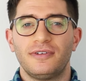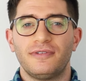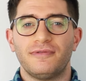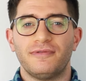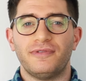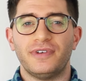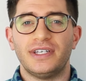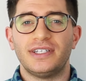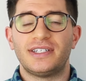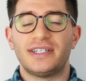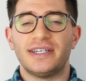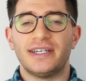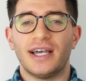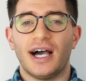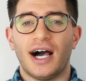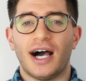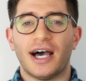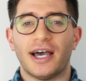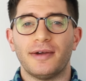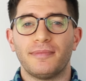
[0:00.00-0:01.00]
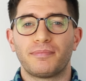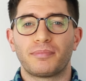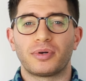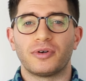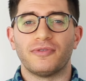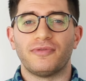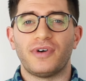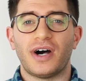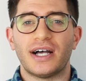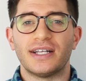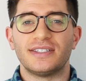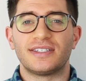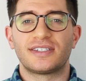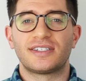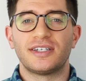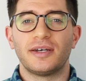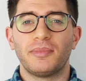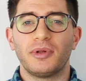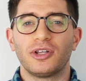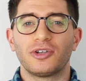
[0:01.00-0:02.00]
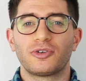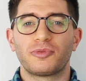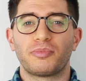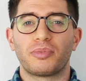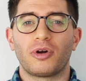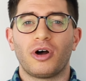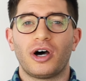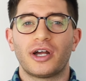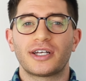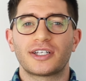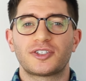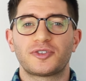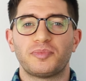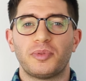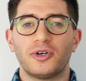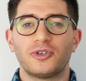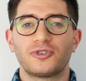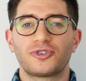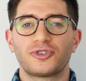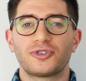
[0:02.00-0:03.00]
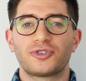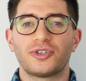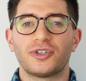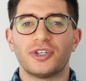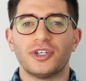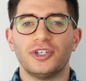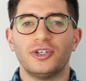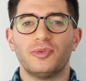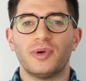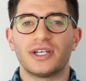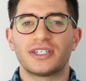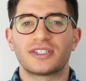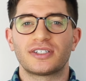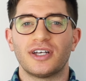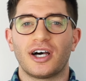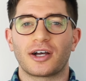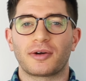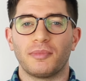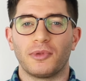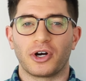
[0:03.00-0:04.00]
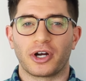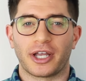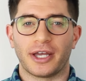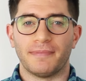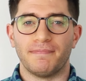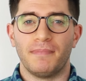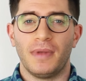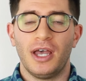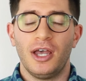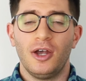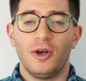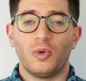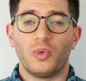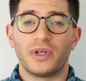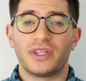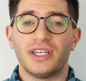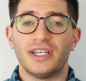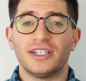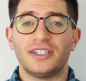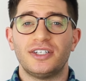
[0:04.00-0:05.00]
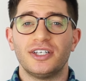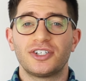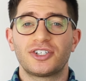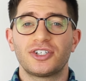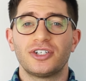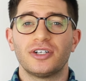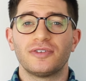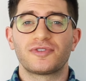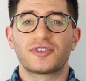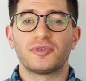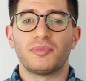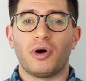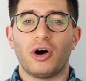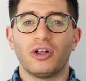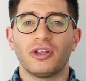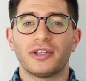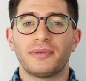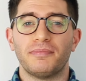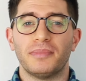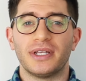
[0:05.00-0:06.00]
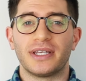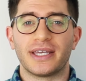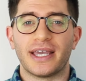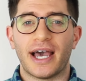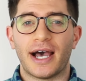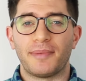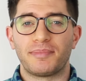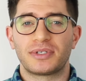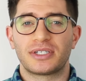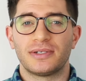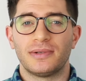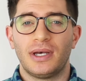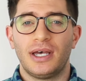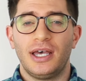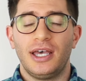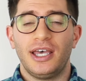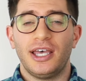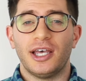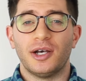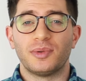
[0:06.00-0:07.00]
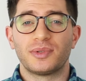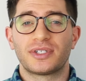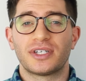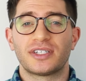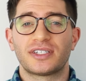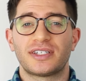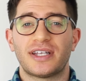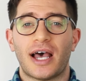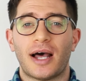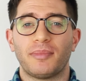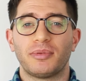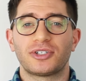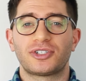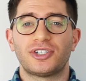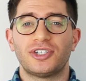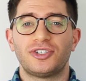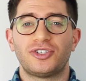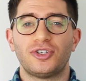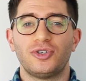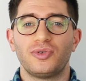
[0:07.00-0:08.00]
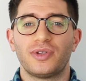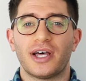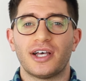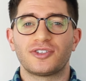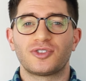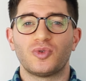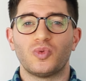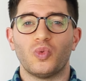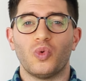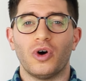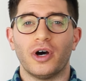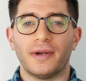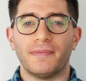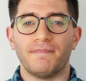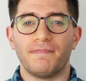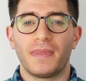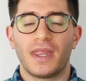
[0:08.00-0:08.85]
VTI, provides similar broad exposure to the U.S. stock market, with the addition of small and mid caps. It was established in 2001.